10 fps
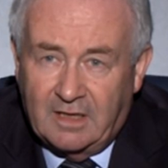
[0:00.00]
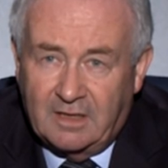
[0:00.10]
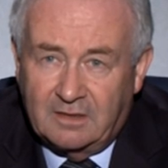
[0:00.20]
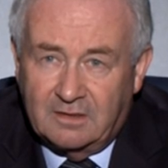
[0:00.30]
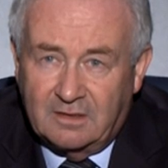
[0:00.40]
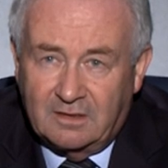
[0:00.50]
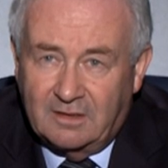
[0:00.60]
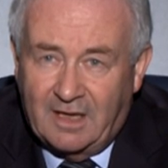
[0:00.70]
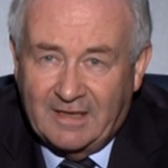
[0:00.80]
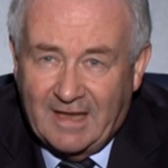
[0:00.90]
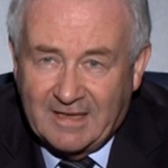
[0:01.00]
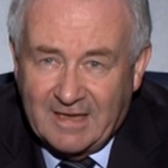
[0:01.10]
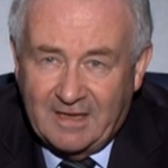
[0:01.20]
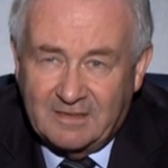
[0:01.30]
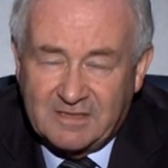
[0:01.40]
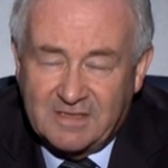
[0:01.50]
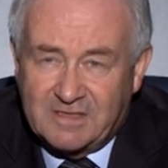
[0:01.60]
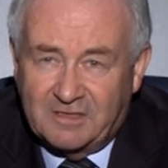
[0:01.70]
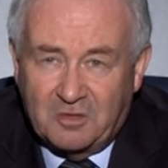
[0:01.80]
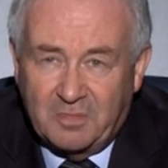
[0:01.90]
And again, as I
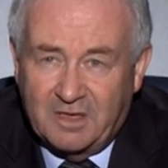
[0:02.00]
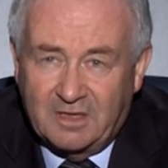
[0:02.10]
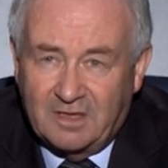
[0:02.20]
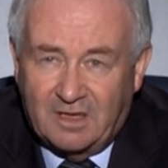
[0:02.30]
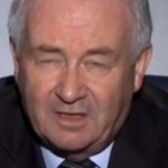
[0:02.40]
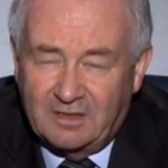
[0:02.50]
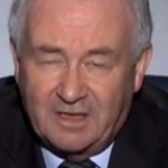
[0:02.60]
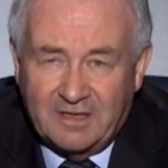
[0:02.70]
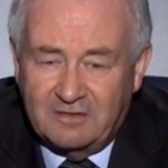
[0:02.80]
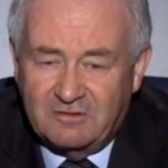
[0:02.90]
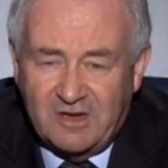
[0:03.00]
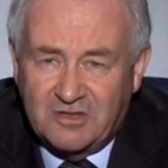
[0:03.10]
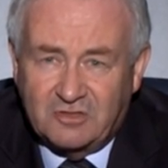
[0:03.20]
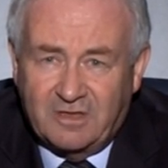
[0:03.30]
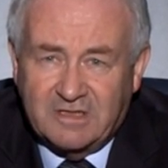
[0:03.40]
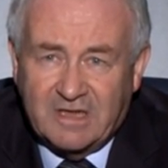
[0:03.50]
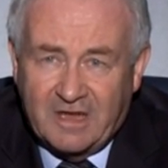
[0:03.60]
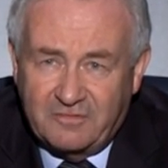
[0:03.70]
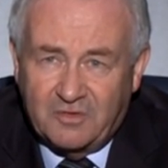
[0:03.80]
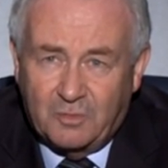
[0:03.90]
said at the beginning, I congratulate
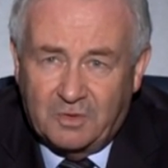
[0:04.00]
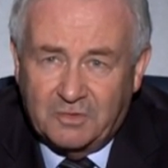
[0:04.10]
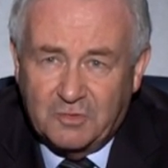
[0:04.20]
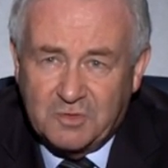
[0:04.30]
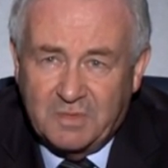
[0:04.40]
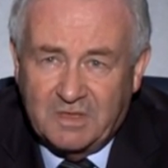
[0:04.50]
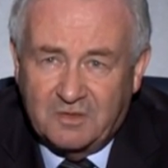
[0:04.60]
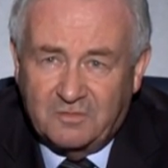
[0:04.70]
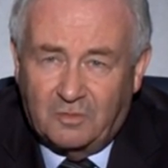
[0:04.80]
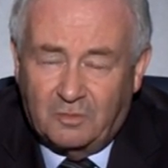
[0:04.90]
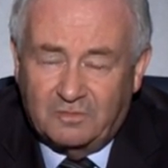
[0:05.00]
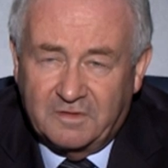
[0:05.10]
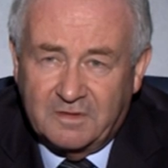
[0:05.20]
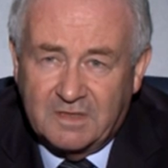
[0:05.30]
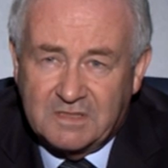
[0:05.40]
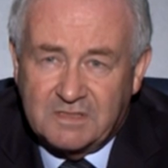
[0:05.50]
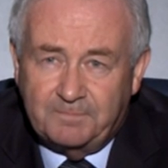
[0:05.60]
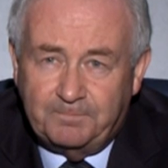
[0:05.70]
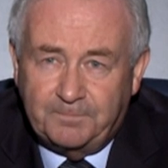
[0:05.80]
everyone who's been involved in this.